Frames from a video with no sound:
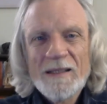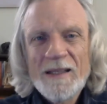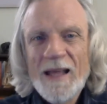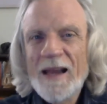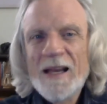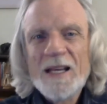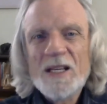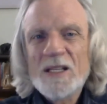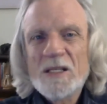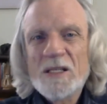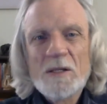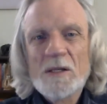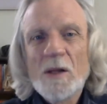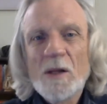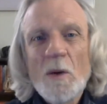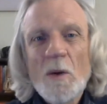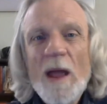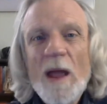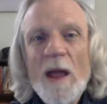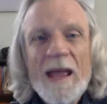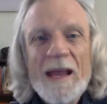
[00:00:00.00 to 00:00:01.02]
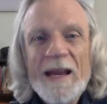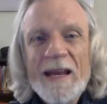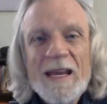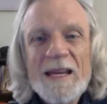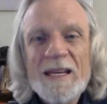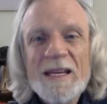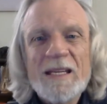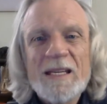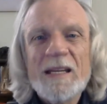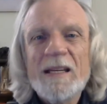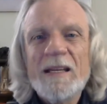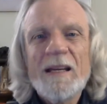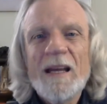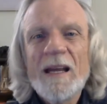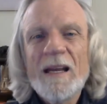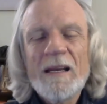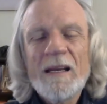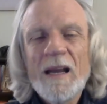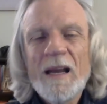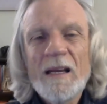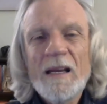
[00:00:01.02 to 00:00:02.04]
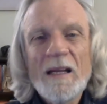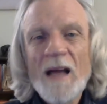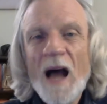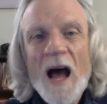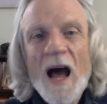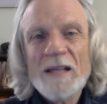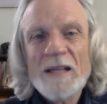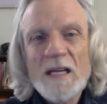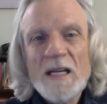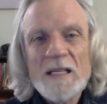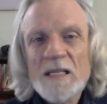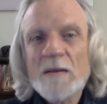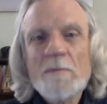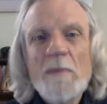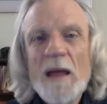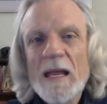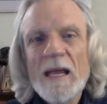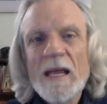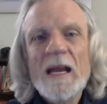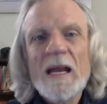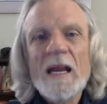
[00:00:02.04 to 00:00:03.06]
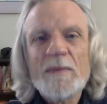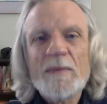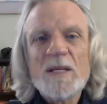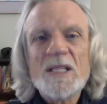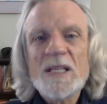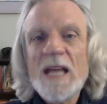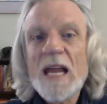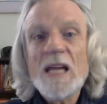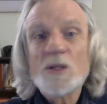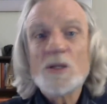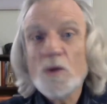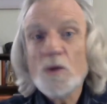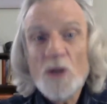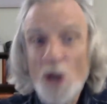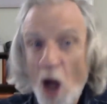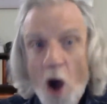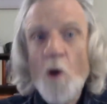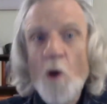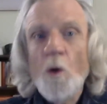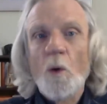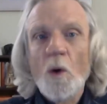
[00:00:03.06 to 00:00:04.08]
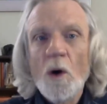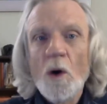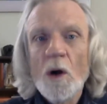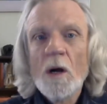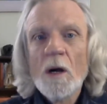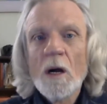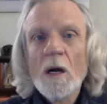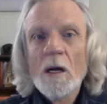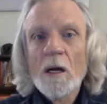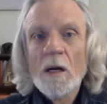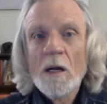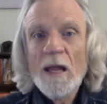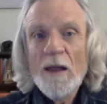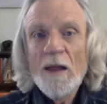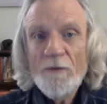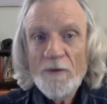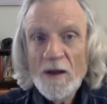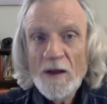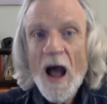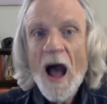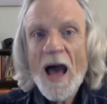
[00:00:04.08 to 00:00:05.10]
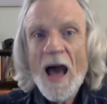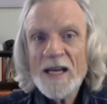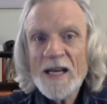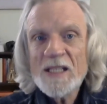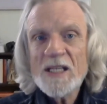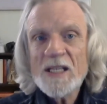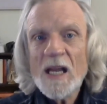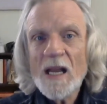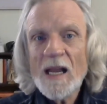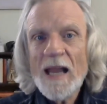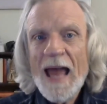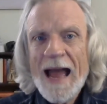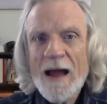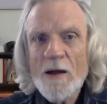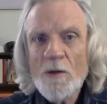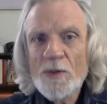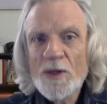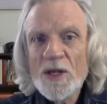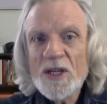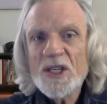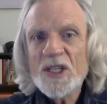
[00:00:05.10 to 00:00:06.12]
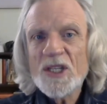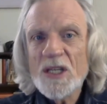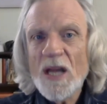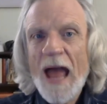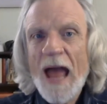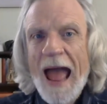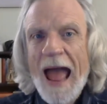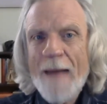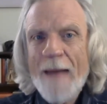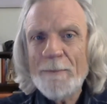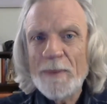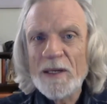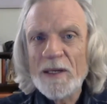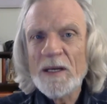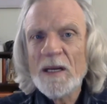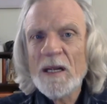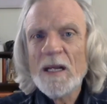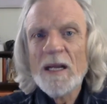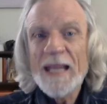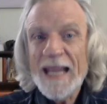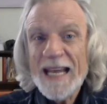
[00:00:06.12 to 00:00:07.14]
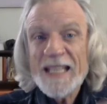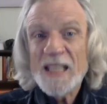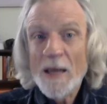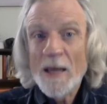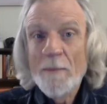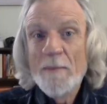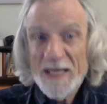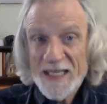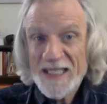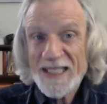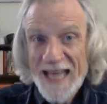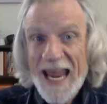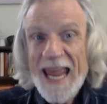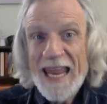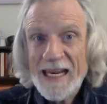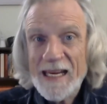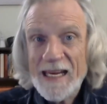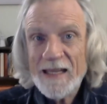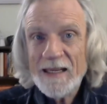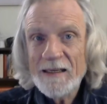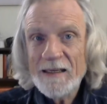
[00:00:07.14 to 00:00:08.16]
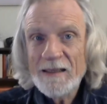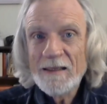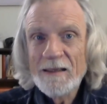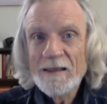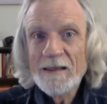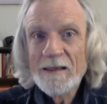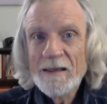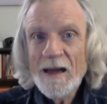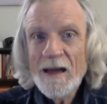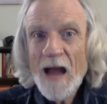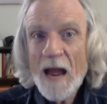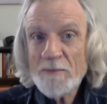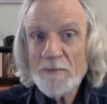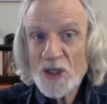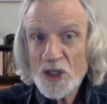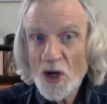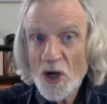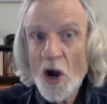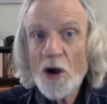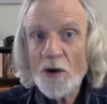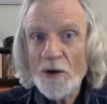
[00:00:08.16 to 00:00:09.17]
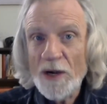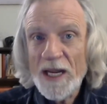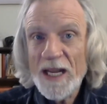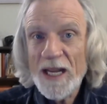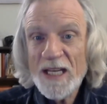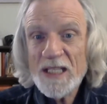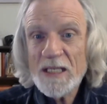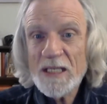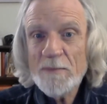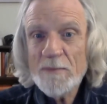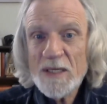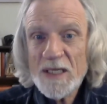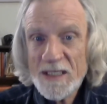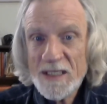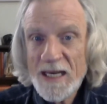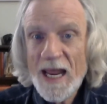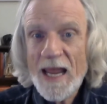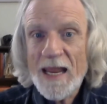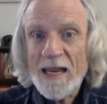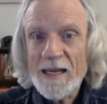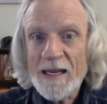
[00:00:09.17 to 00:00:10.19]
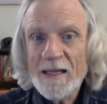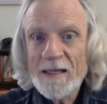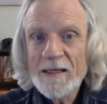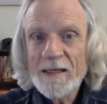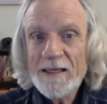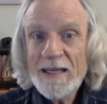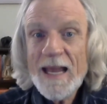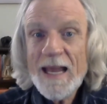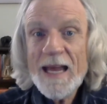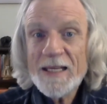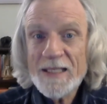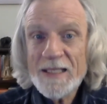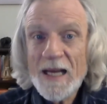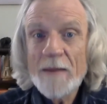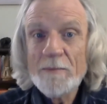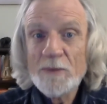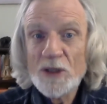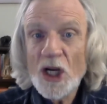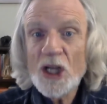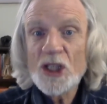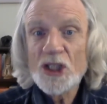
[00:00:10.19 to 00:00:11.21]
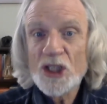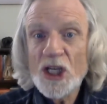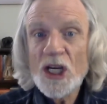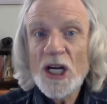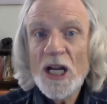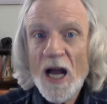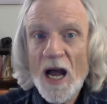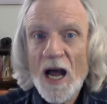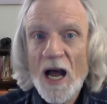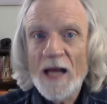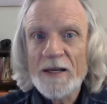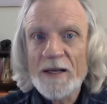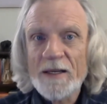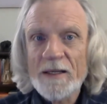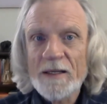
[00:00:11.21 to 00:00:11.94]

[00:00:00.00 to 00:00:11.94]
that it's the way it is and, and, and God doesn't make any mistakes. No, if God has allowed this to happen, it's a mistake. I'm sorry, it's a mistake yes, I'm judging God